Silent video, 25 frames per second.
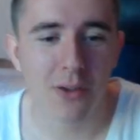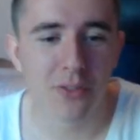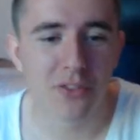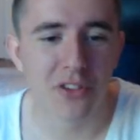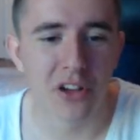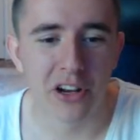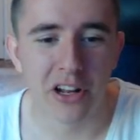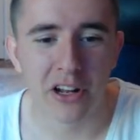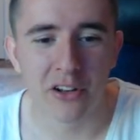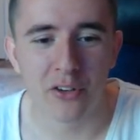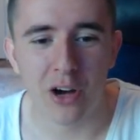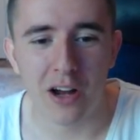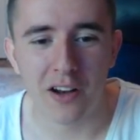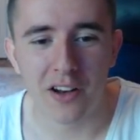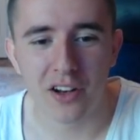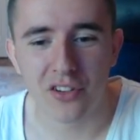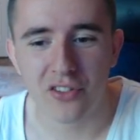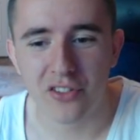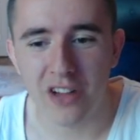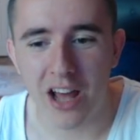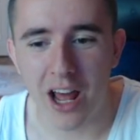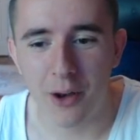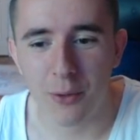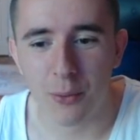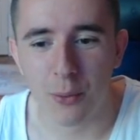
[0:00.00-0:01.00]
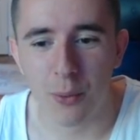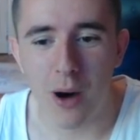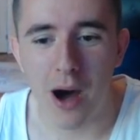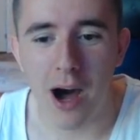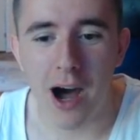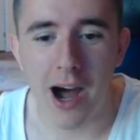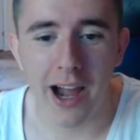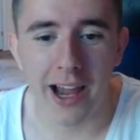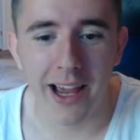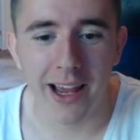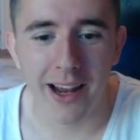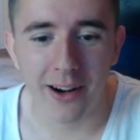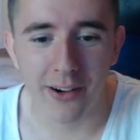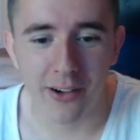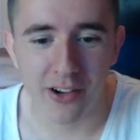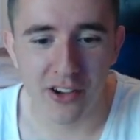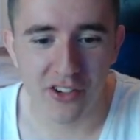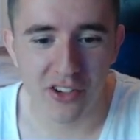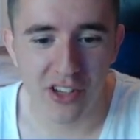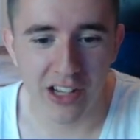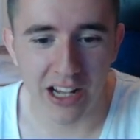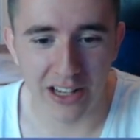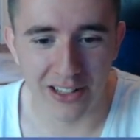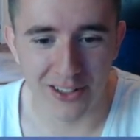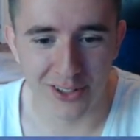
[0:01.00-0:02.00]
I'm starting to understand why
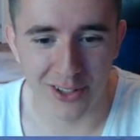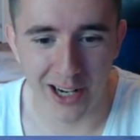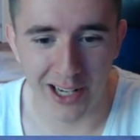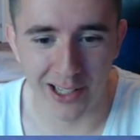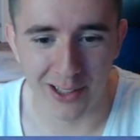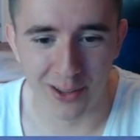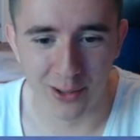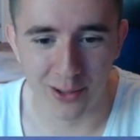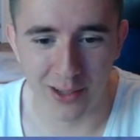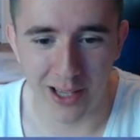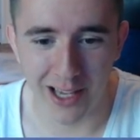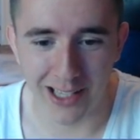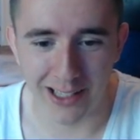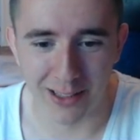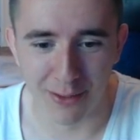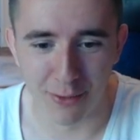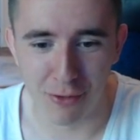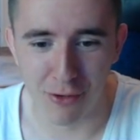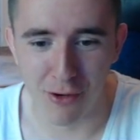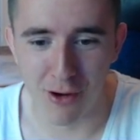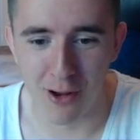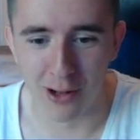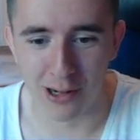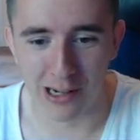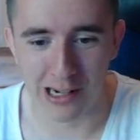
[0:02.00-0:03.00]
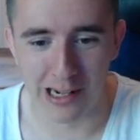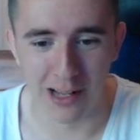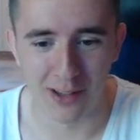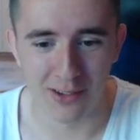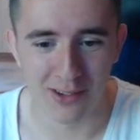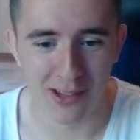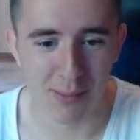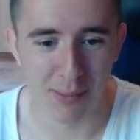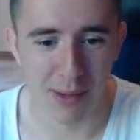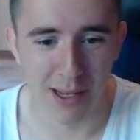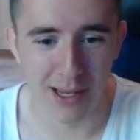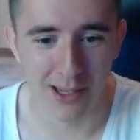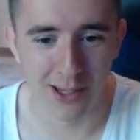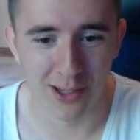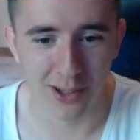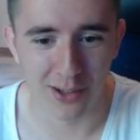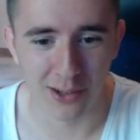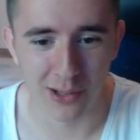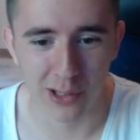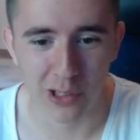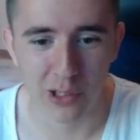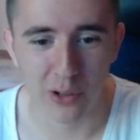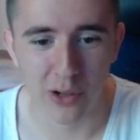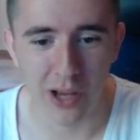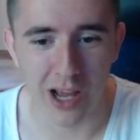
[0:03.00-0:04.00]
Argentina tried to take the Falklands. I mean,
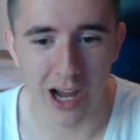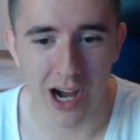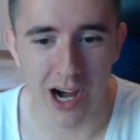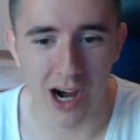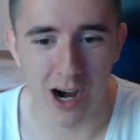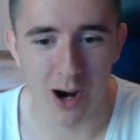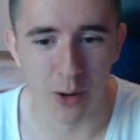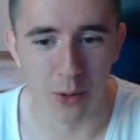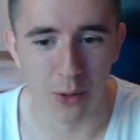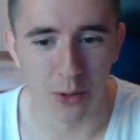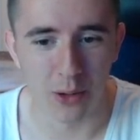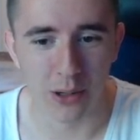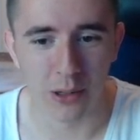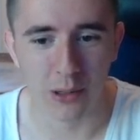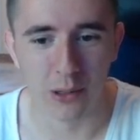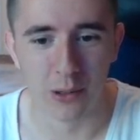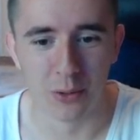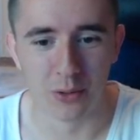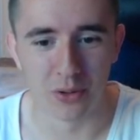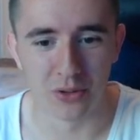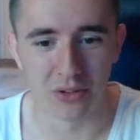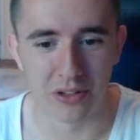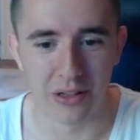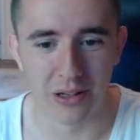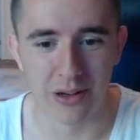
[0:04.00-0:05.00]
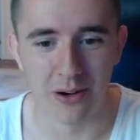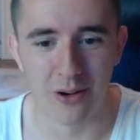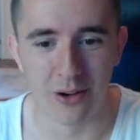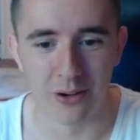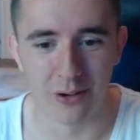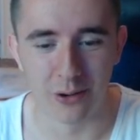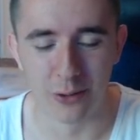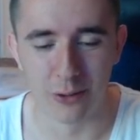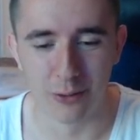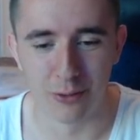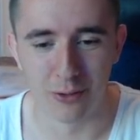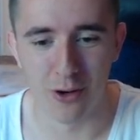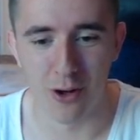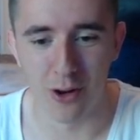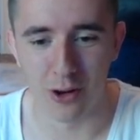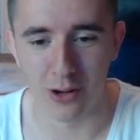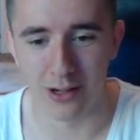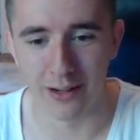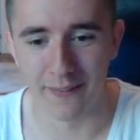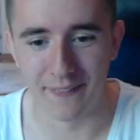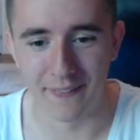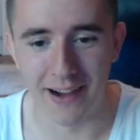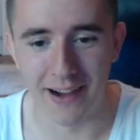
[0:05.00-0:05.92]
just look how close they are to the Falkland